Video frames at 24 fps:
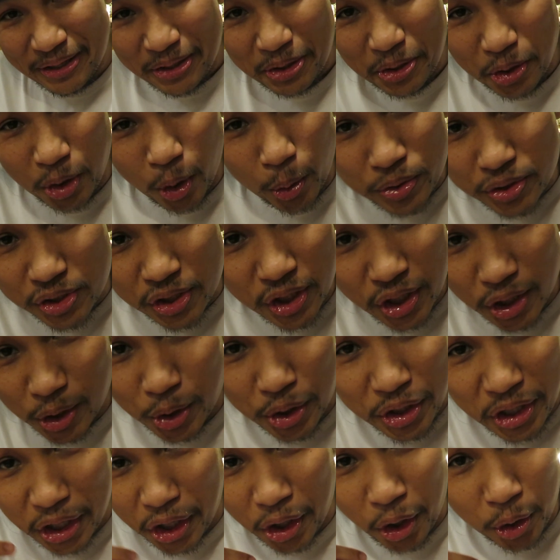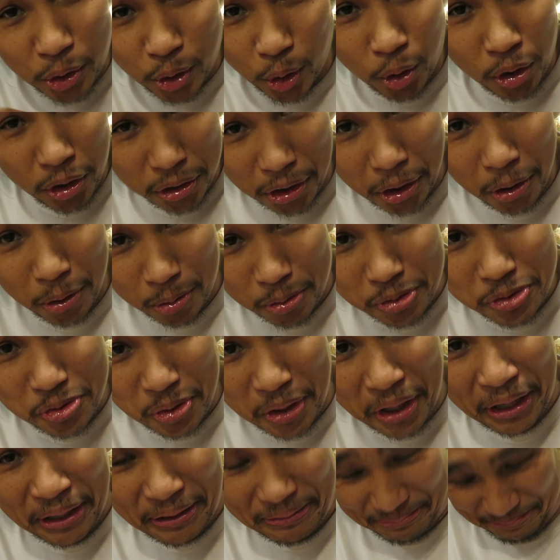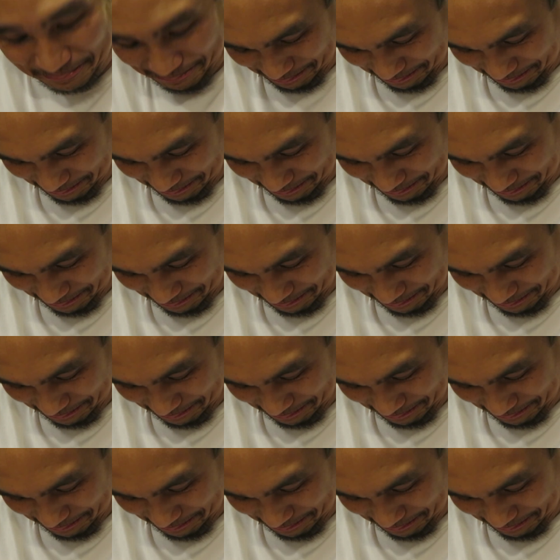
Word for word: You know it's good. You get it on your clothes, right?